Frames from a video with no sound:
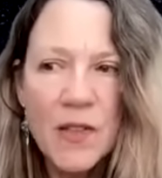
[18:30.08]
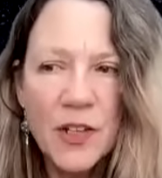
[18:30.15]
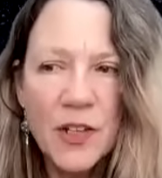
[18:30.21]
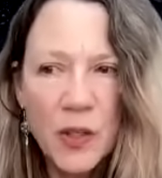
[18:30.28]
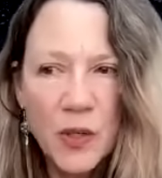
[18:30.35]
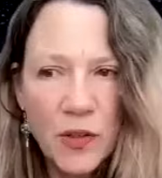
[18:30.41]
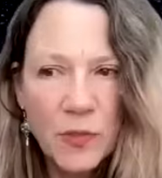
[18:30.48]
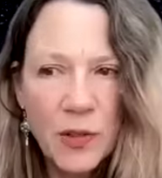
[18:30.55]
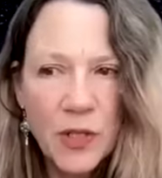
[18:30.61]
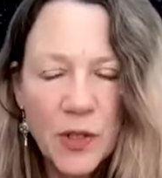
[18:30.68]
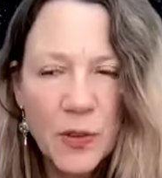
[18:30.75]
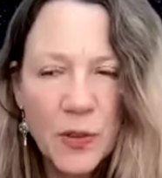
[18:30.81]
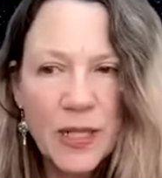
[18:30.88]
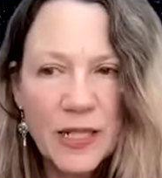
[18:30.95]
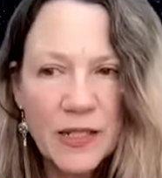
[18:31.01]
The two of them are
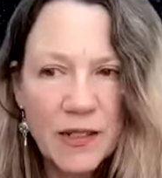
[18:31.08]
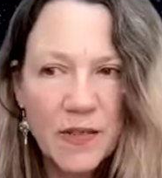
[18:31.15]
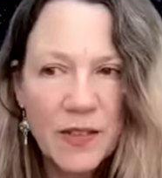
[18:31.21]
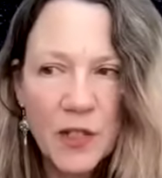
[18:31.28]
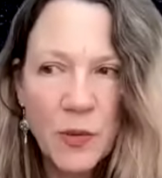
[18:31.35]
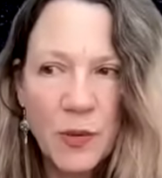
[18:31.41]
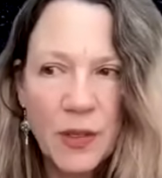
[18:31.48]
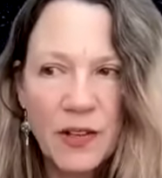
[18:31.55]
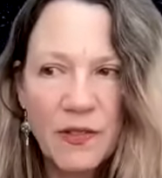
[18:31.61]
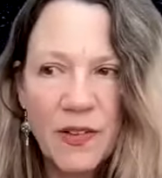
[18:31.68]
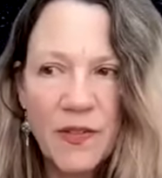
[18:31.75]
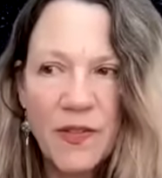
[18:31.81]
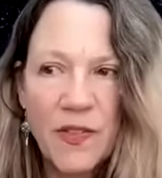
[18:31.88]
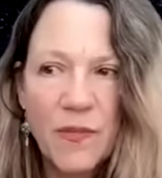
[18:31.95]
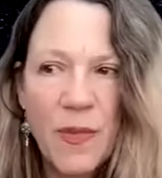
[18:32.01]
doing this on the
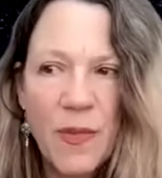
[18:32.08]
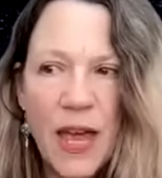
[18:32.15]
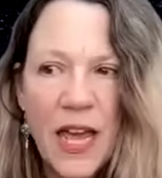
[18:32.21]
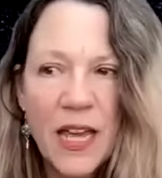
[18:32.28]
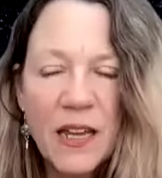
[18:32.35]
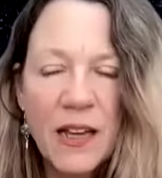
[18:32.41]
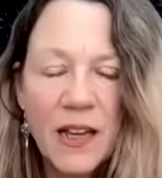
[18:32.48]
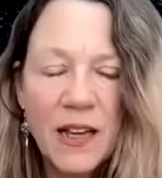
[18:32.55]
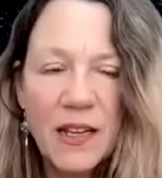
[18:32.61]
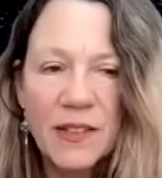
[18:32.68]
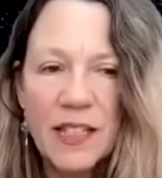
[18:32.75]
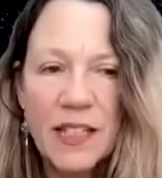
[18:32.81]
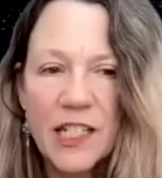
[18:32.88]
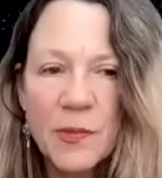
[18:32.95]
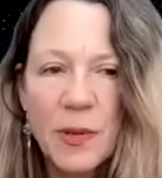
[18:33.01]
twenty-fifth of May.
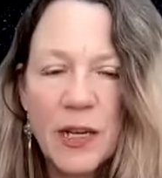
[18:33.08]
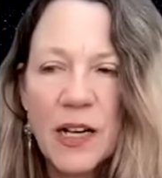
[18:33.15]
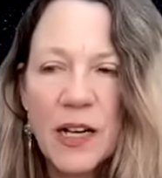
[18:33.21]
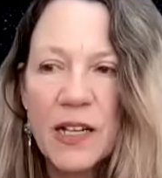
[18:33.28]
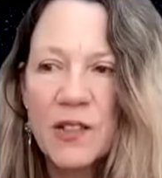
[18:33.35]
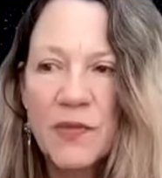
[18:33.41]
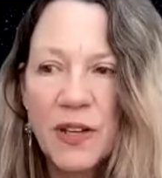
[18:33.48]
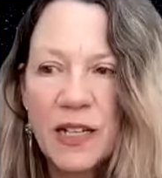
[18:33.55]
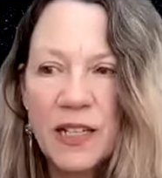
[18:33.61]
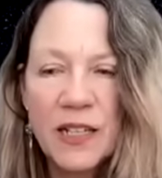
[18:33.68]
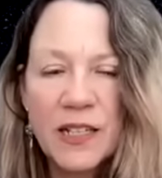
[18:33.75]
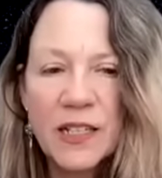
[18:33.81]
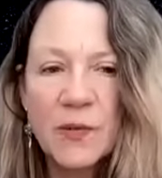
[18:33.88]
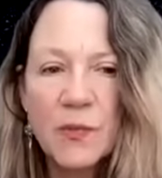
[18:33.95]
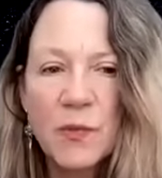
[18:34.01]
This is because
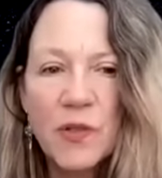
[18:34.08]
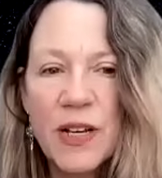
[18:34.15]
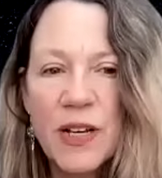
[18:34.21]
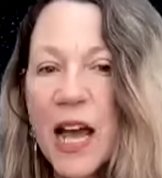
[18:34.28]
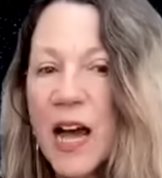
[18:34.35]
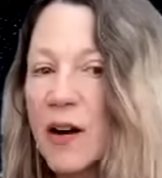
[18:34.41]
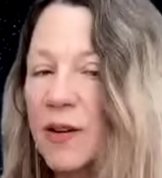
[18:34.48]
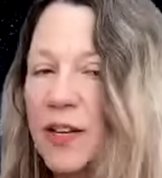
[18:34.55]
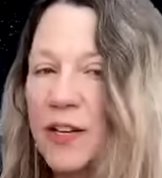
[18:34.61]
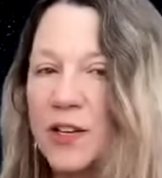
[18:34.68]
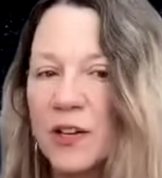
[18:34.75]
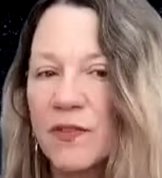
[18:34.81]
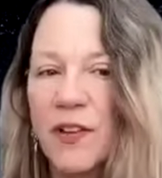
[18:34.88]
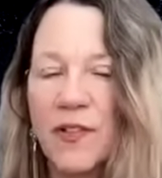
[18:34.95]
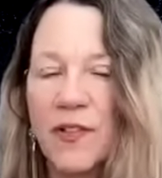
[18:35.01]
Venus has moved now into
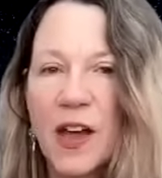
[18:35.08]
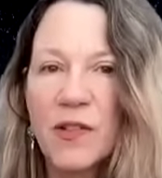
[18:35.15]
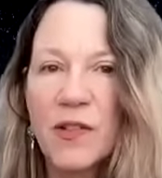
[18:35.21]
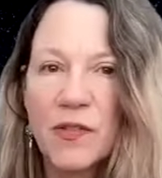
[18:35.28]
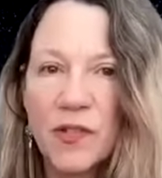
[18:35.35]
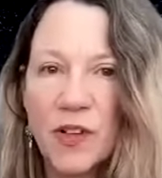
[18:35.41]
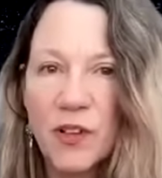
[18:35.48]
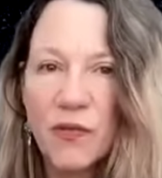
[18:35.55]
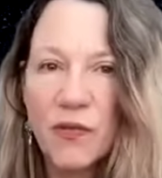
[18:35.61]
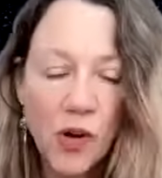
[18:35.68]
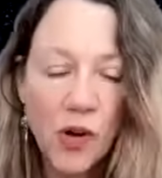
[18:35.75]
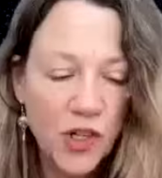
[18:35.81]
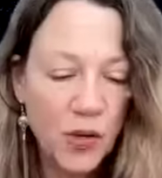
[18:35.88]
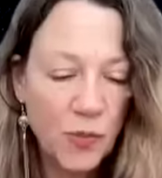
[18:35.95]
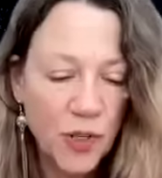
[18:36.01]
your fifth house of good
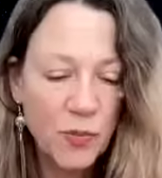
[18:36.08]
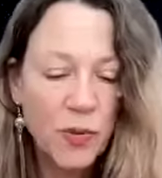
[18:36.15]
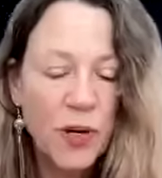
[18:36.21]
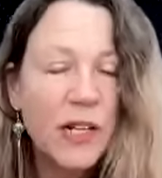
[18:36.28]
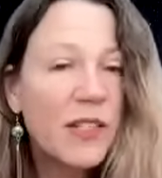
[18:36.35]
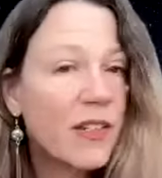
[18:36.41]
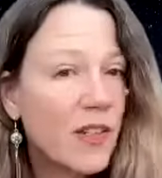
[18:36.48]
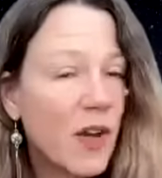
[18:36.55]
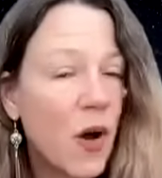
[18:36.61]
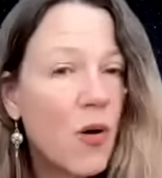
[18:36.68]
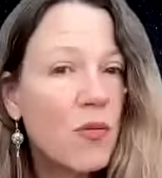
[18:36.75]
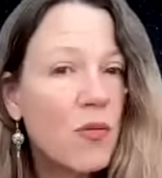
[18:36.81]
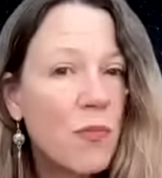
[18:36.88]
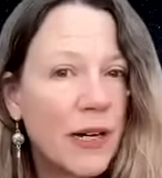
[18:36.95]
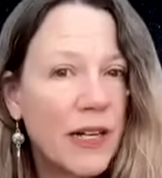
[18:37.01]
fortune, which brings its
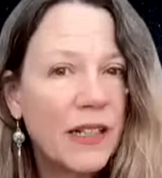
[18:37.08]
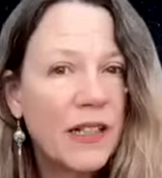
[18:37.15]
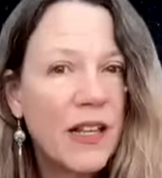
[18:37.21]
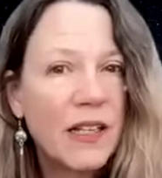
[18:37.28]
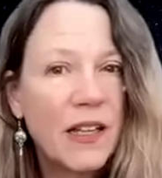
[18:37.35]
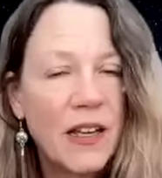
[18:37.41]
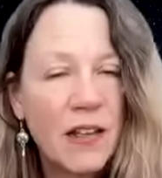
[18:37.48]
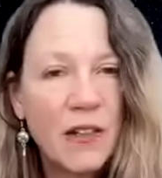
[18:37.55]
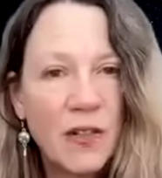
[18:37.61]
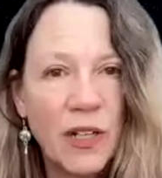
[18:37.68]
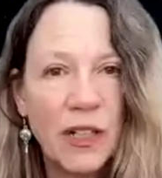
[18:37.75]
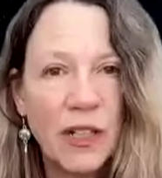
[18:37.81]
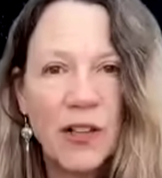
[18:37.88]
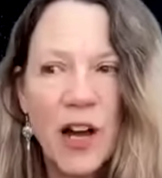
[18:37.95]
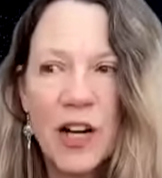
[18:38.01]
own money luck,
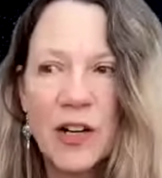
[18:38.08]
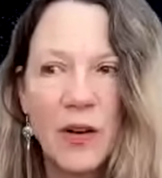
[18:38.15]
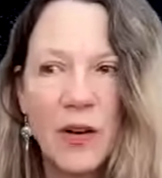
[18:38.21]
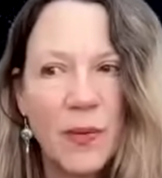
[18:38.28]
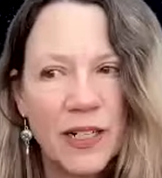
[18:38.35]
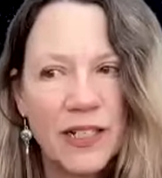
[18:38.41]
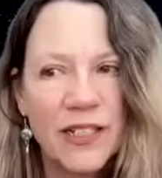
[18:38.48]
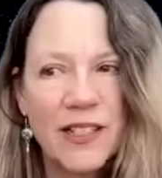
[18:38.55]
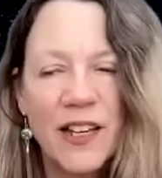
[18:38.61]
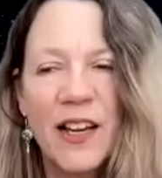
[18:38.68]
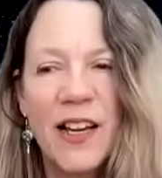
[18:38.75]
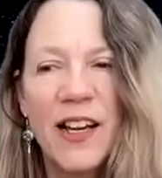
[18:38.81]
including lottery wins,